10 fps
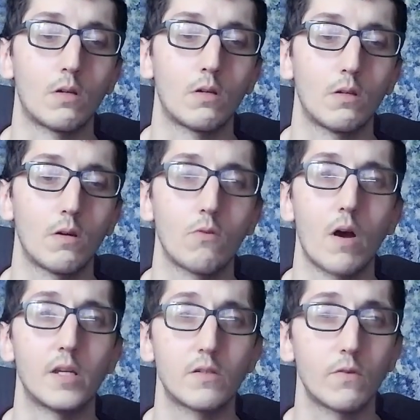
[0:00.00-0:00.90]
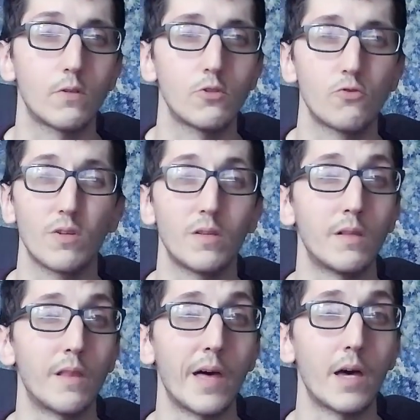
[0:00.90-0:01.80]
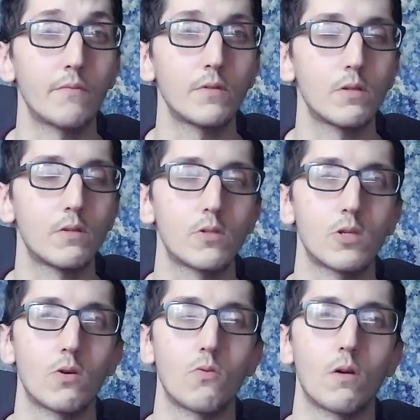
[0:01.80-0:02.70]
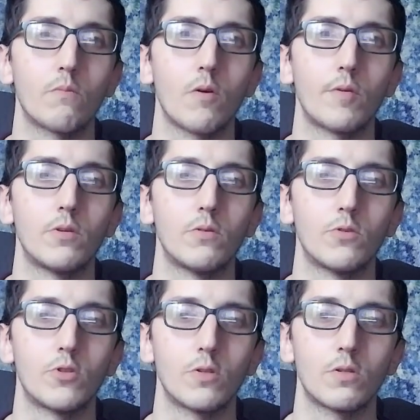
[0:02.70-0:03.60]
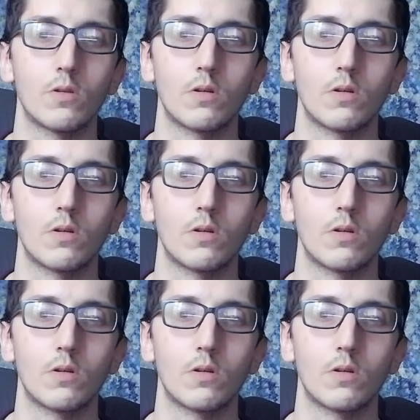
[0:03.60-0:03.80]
Arise footage really left. So what I'll probably do is just uh,